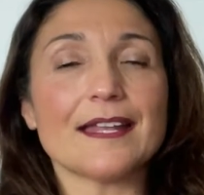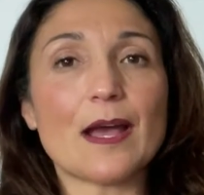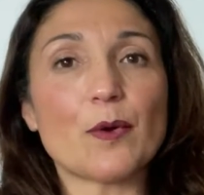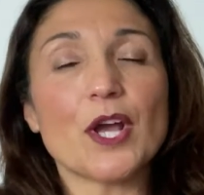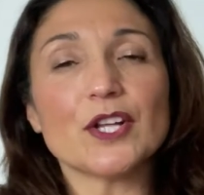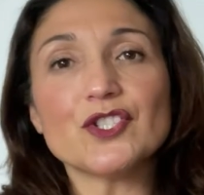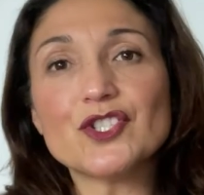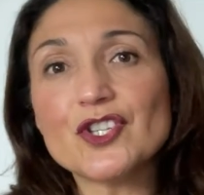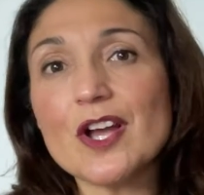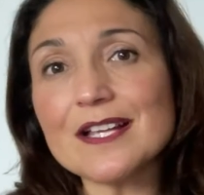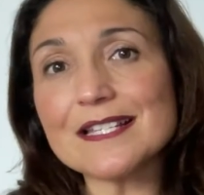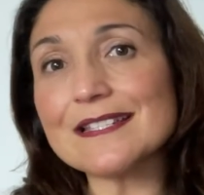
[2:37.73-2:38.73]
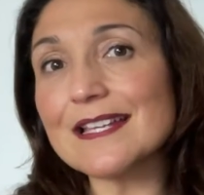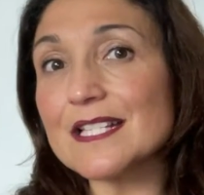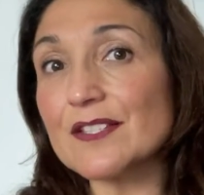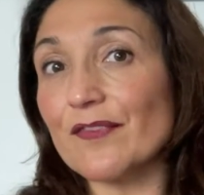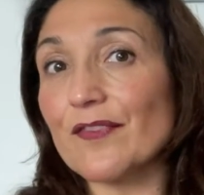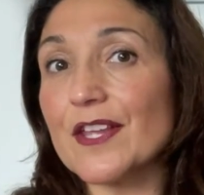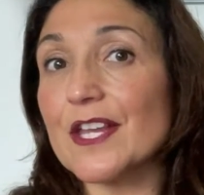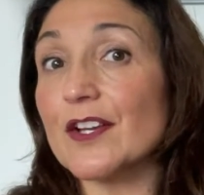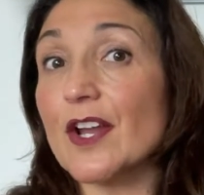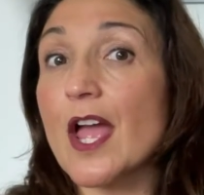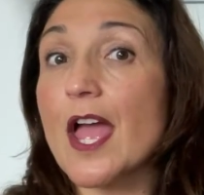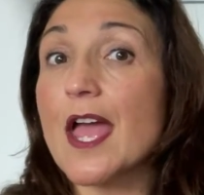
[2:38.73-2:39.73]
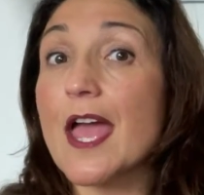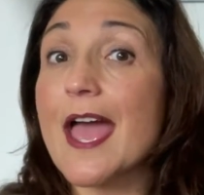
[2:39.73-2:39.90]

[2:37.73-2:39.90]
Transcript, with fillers: Now, just as fear